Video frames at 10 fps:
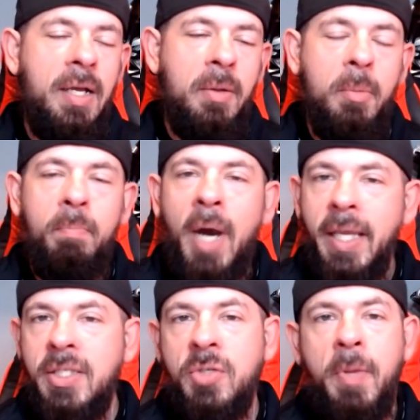
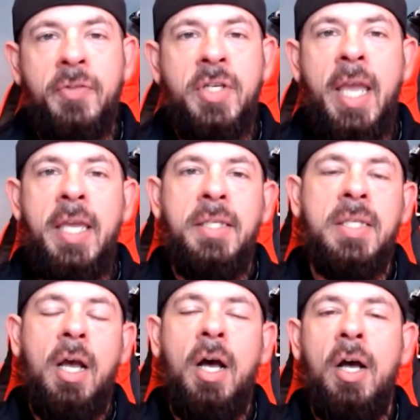Mike Smith
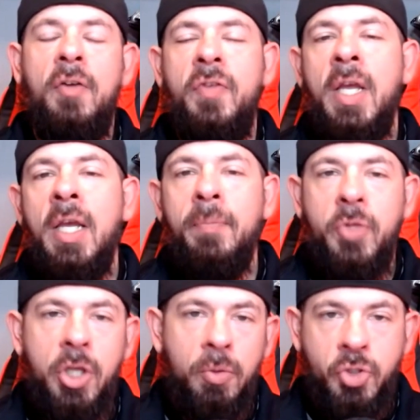days of,
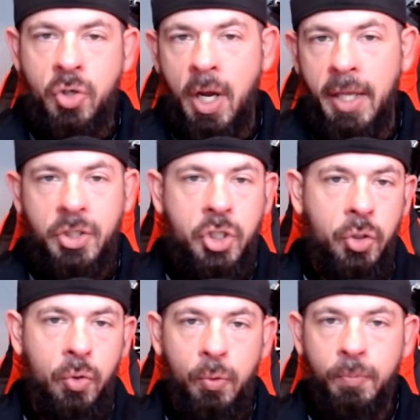you know, trying
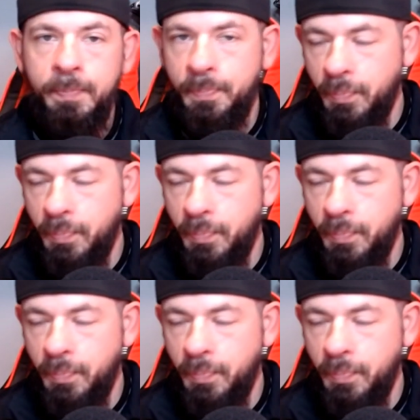to